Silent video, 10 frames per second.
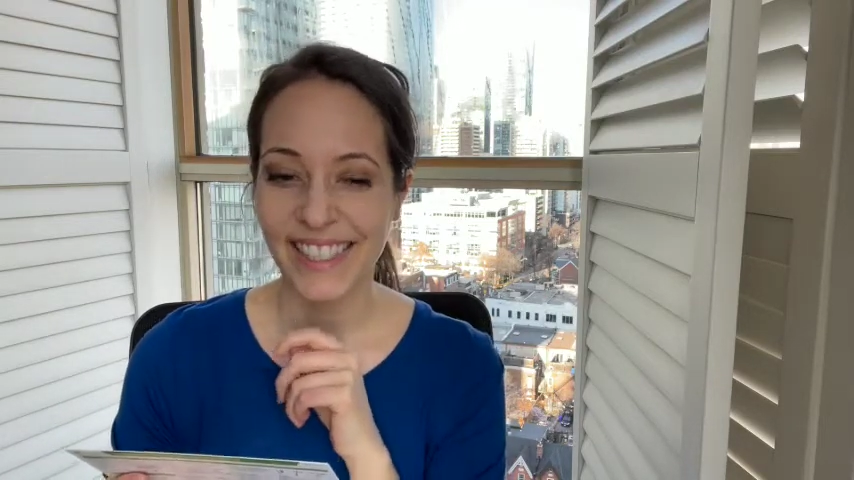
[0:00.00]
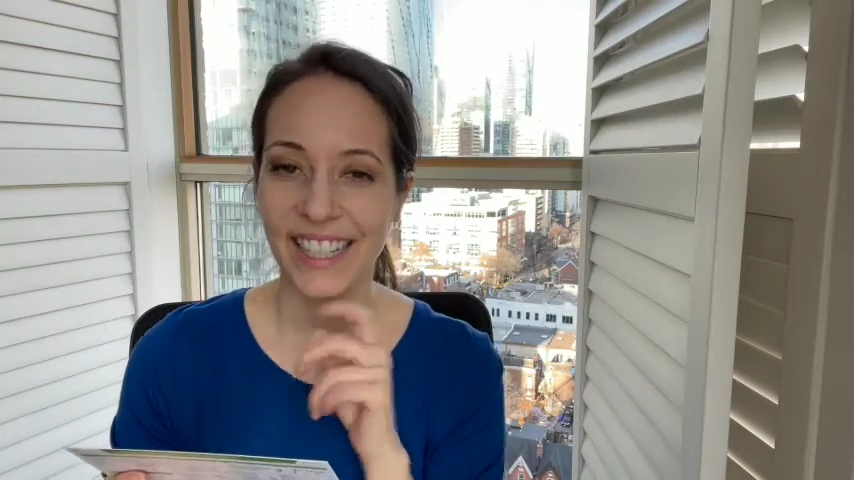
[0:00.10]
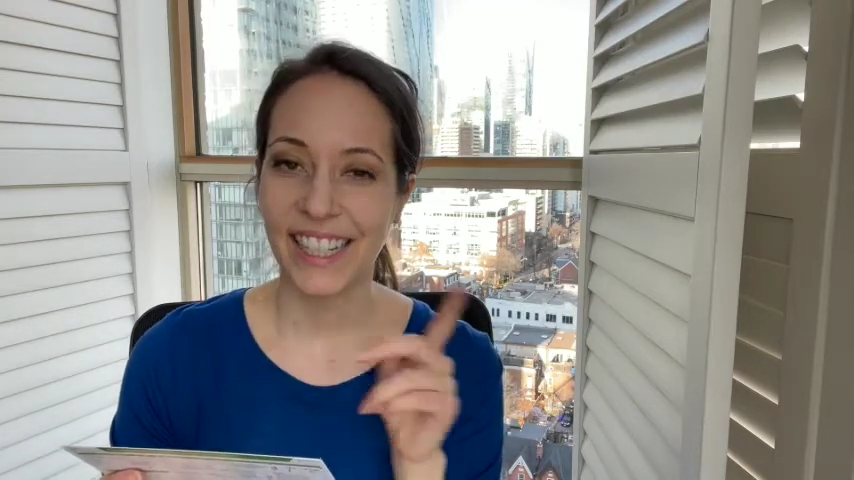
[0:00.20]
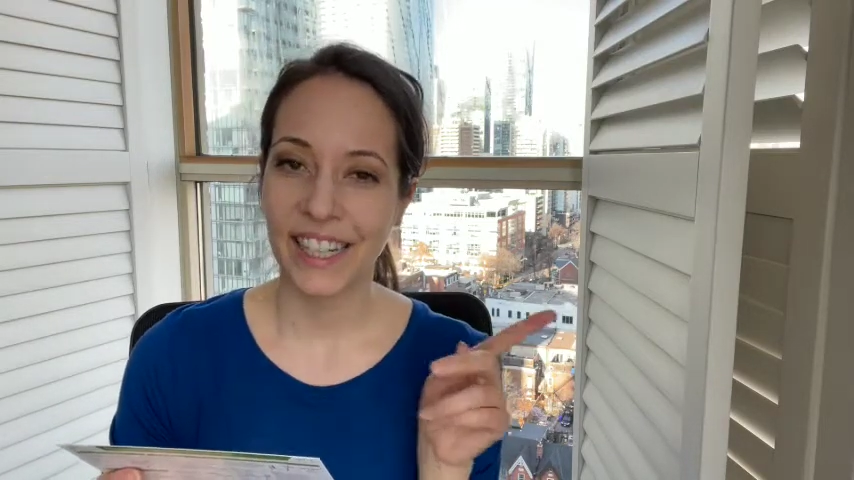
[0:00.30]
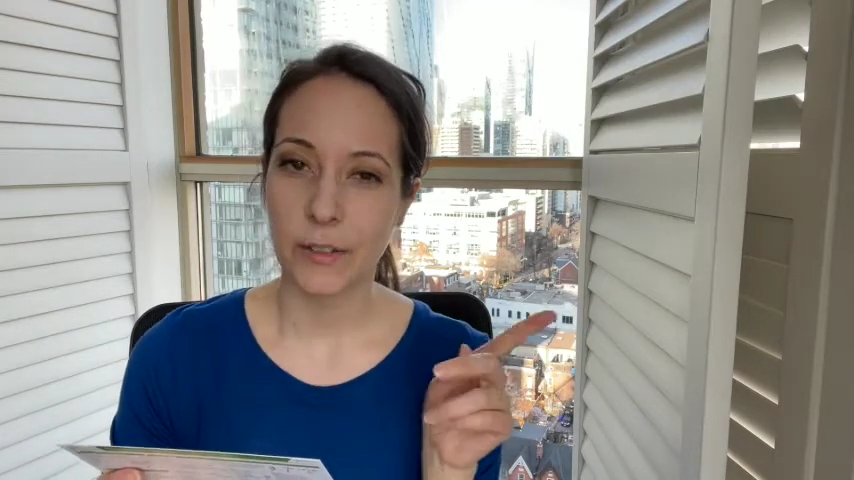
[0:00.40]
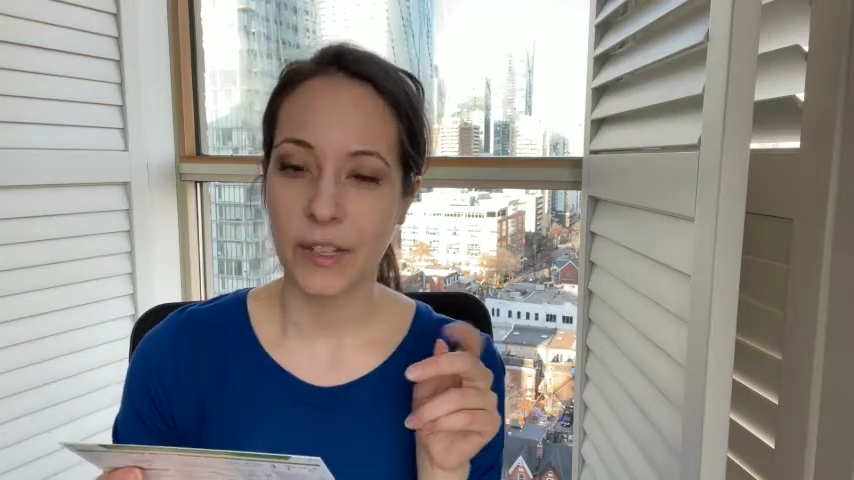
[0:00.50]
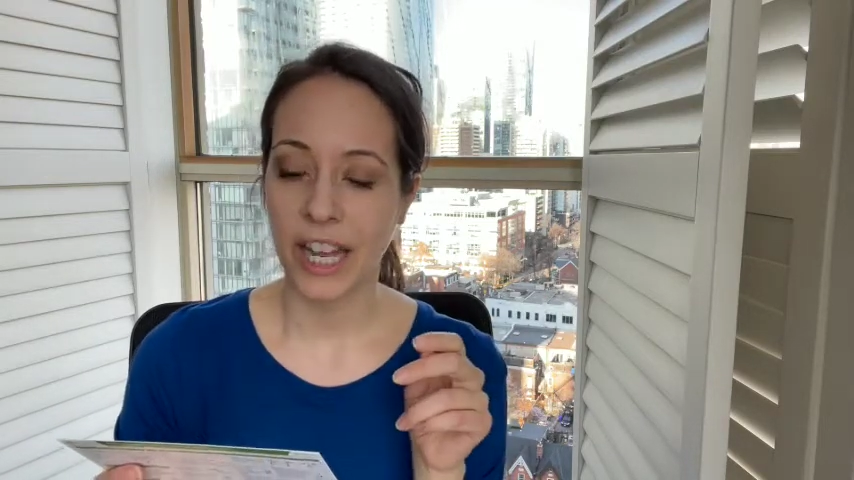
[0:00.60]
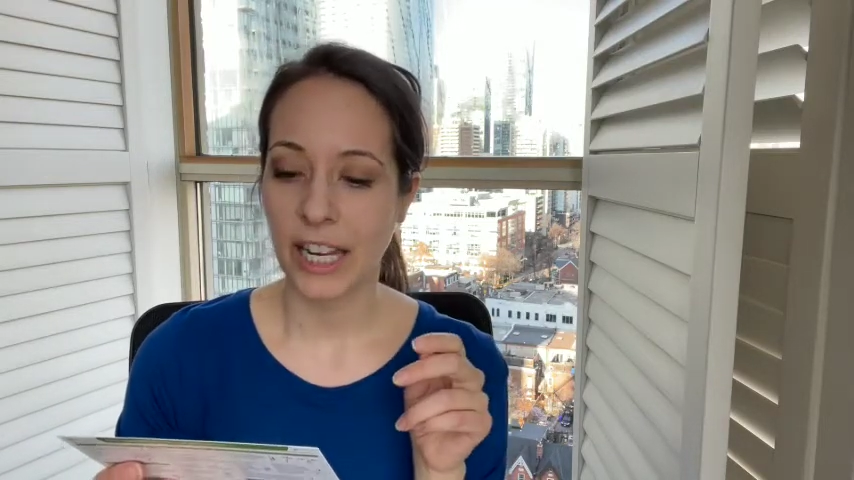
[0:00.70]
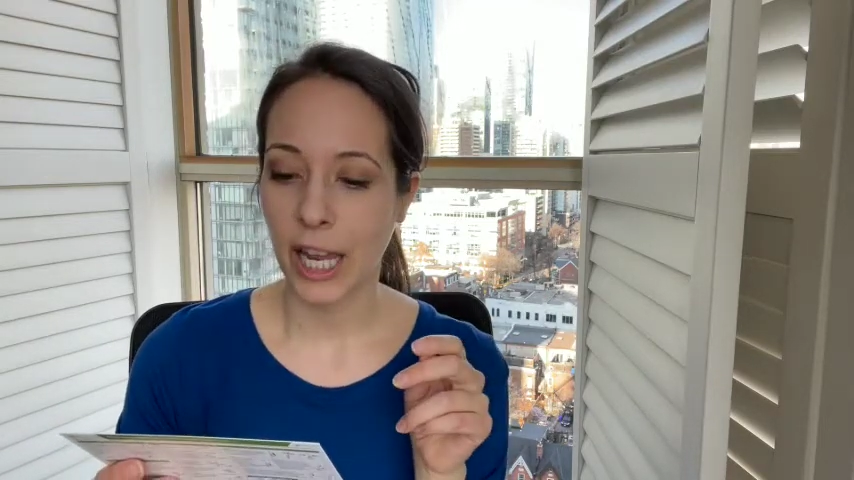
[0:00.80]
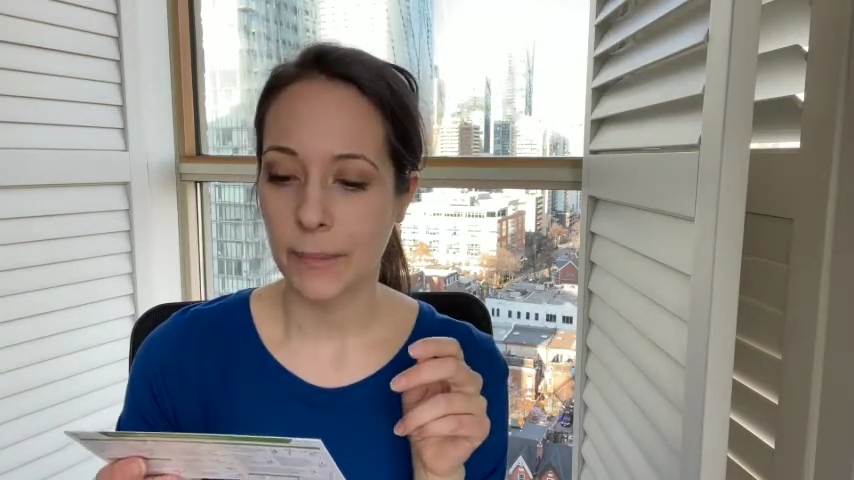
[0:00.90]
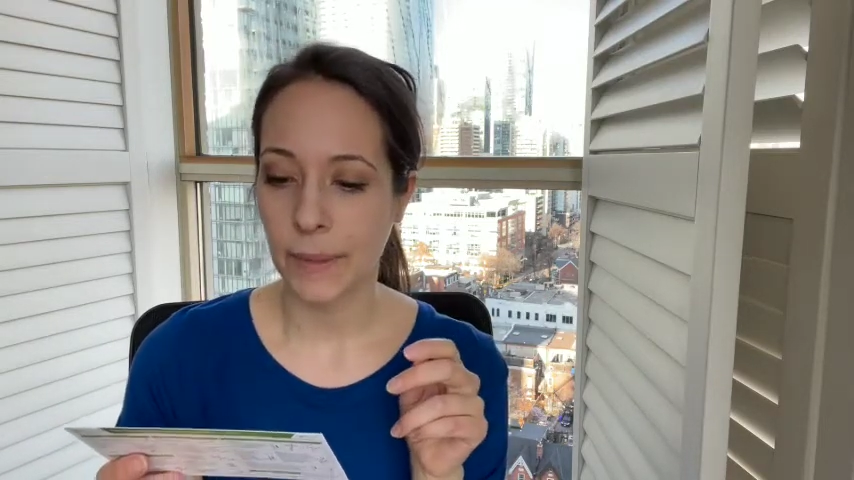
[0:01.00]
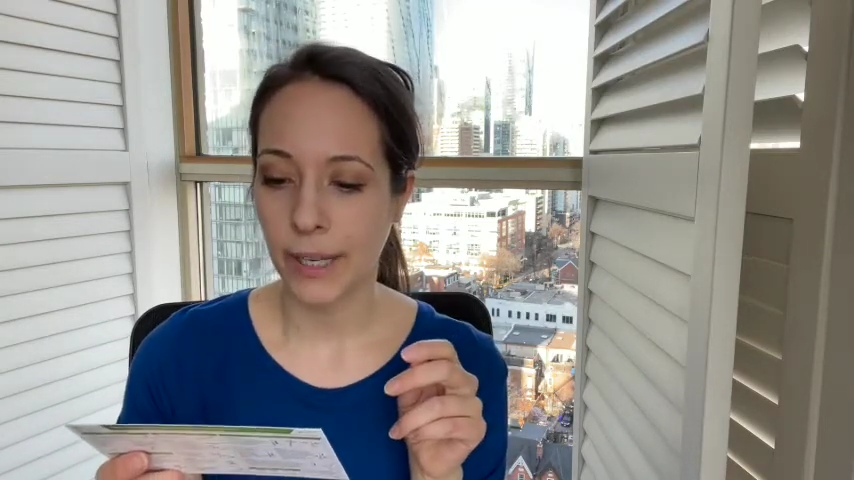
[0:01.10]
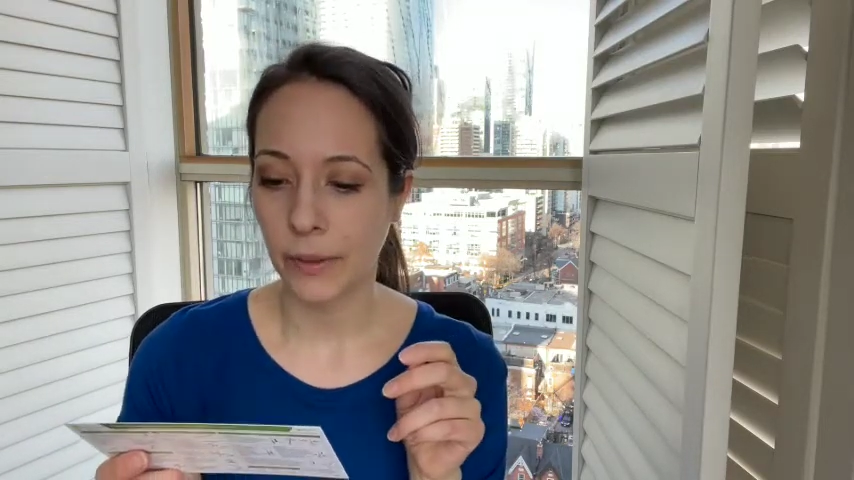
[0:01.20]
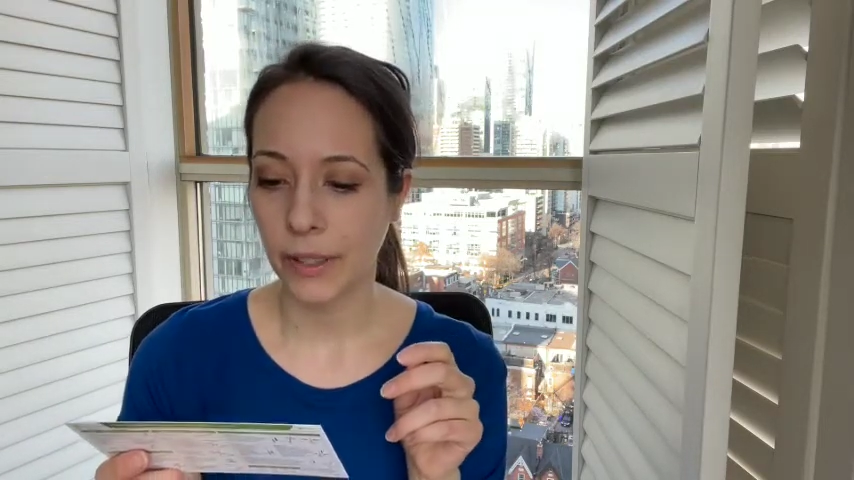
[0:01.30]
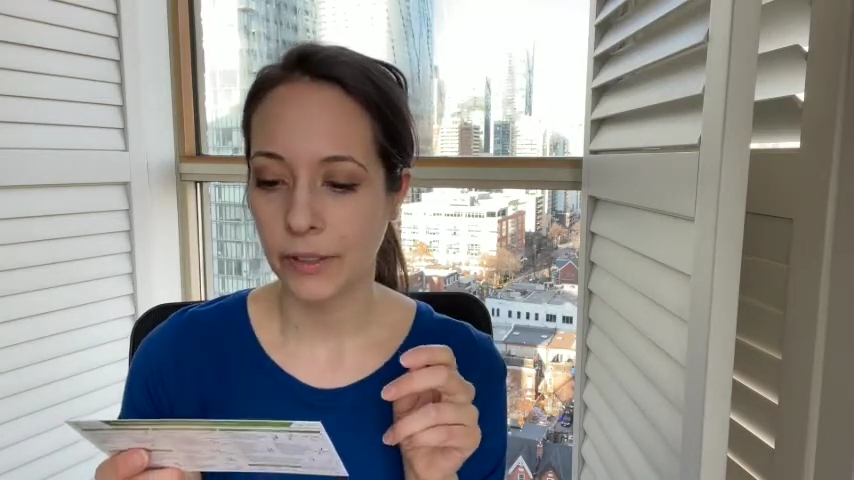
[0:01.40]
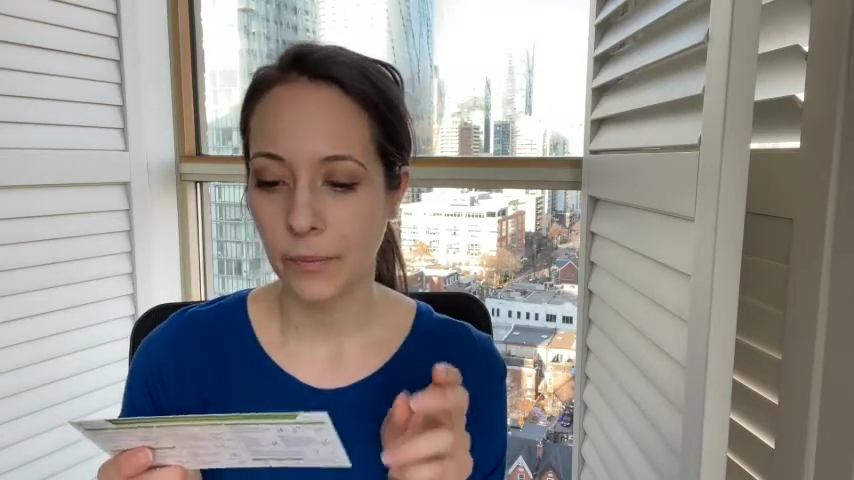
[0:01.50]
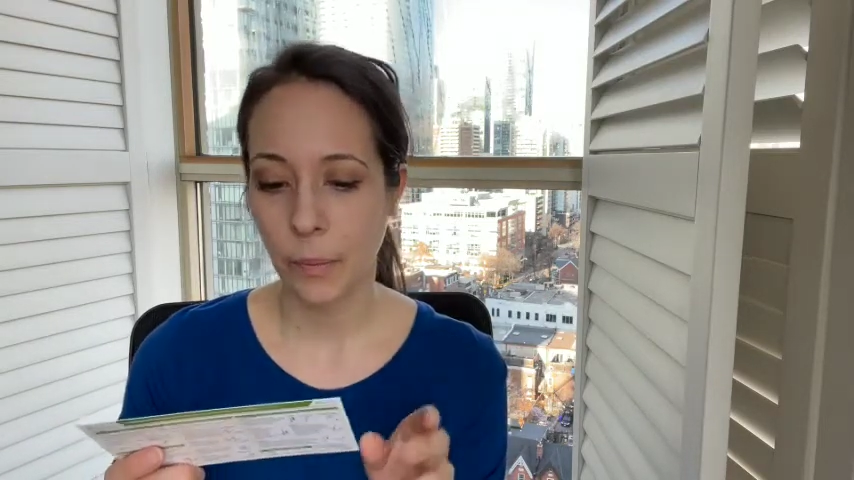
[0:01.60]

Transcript: Got an anatomy background.